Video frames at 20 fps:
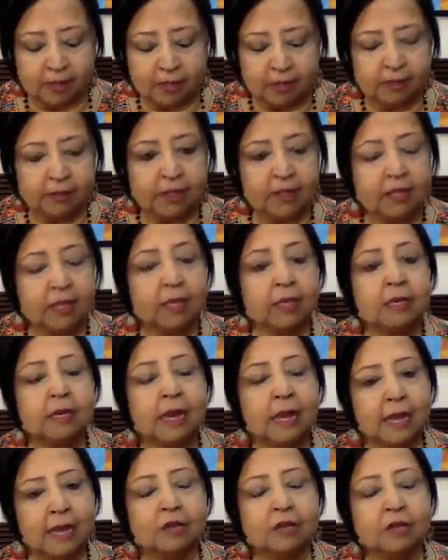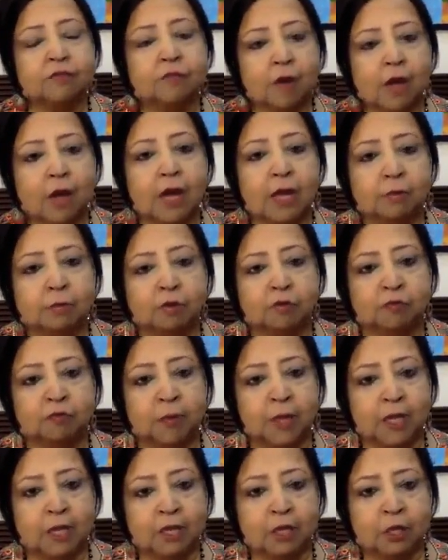the innate vibe of
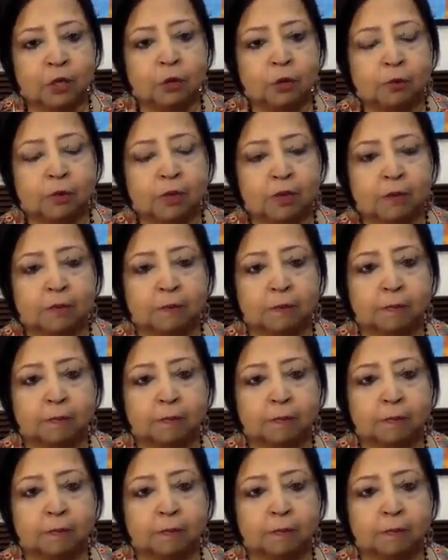being human.